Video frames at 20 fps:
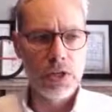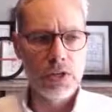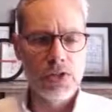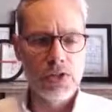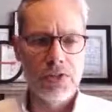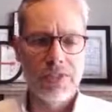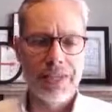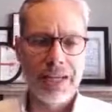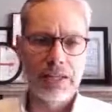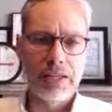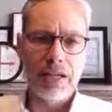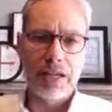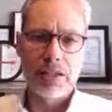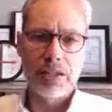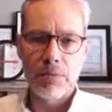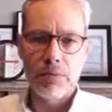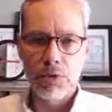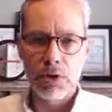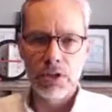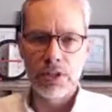us that
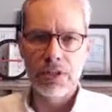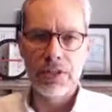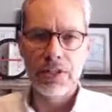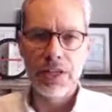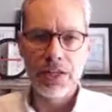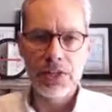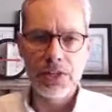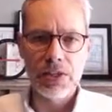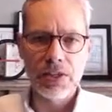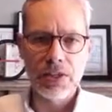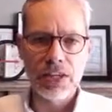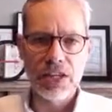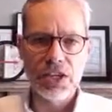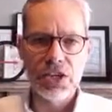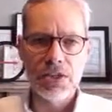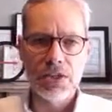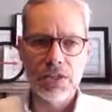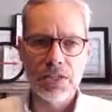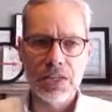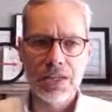antibiotic
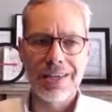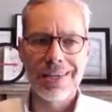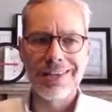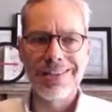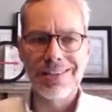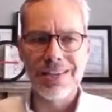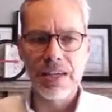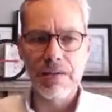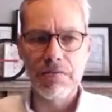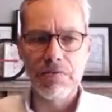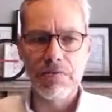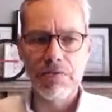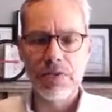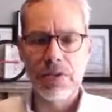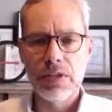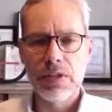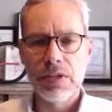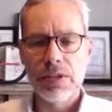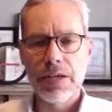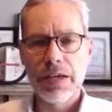de-escalation is safe
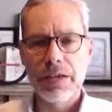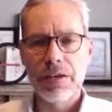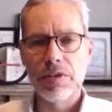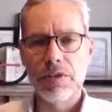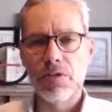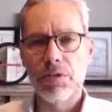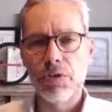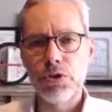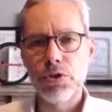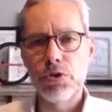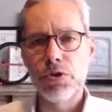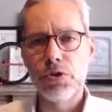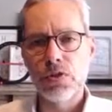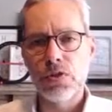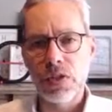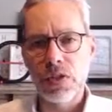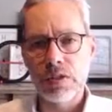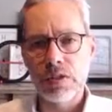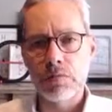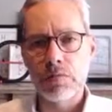and it reduces
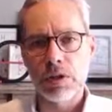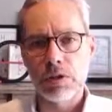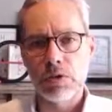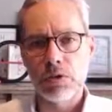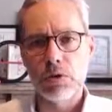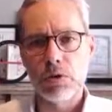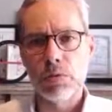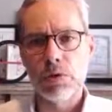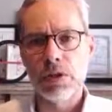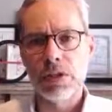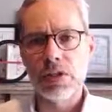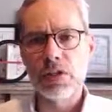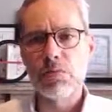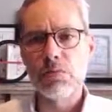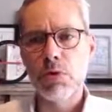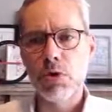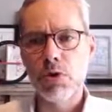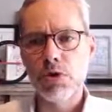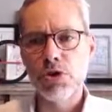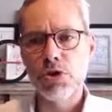antimicrobial
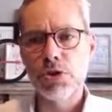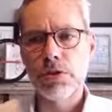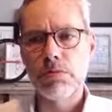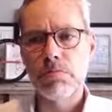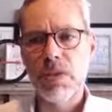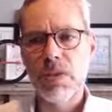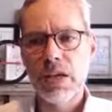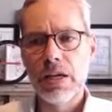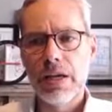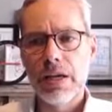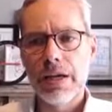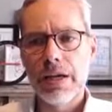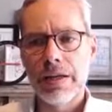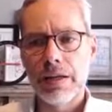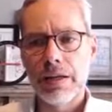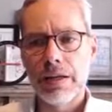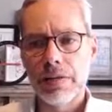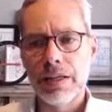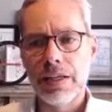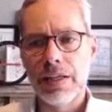exposure. And
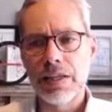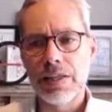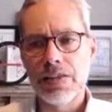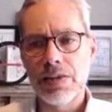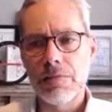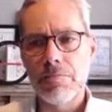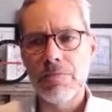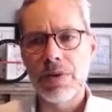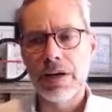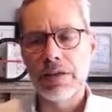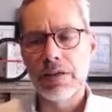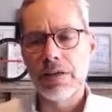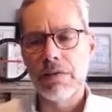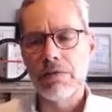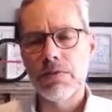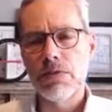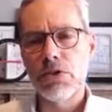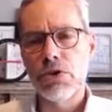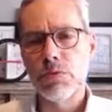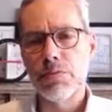I think it's imperative
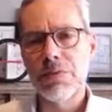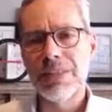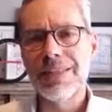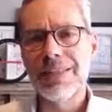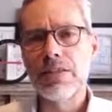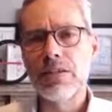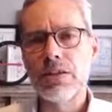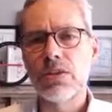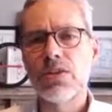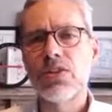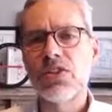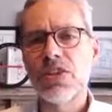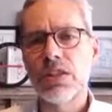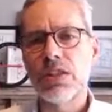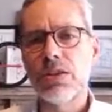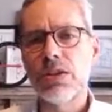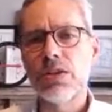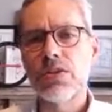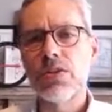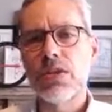it should be
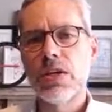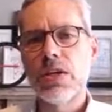considered